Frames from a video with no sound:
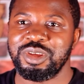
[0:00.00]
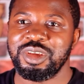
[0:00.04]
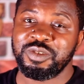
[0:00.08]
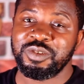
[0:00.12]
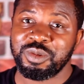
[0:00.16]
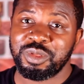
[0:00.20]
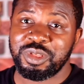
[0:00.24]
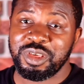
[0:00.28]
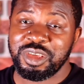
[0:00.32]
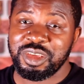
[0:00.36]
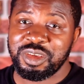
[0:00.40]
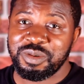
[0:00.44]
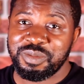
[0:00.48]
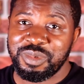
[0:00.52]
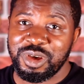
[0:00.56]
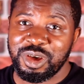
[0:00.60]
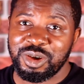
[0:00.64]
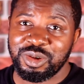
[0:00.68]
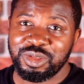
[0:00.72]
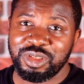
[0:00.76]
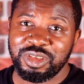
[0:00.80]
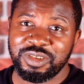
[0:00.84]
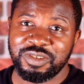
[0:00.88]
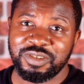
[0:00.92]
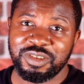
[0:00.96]
so think
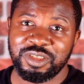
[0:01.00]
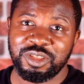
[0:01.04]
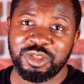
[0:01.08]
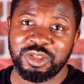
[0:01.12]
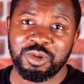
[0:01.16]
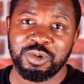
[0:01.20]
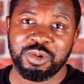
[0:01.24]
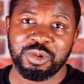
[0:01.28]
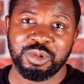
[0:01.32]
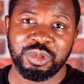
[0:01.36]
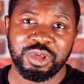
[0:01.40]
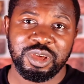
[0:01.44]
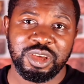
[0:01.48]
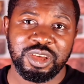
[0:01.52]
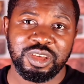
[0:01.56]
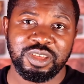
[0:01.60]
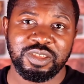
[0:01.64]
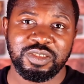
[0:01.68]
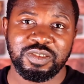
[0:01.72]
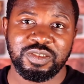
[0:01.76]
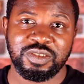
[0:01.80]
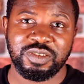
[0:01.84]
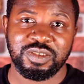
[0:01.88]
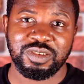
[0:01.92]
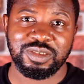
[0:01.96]
about this and know
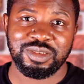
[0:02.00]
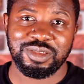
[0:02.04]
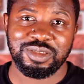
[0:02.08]
that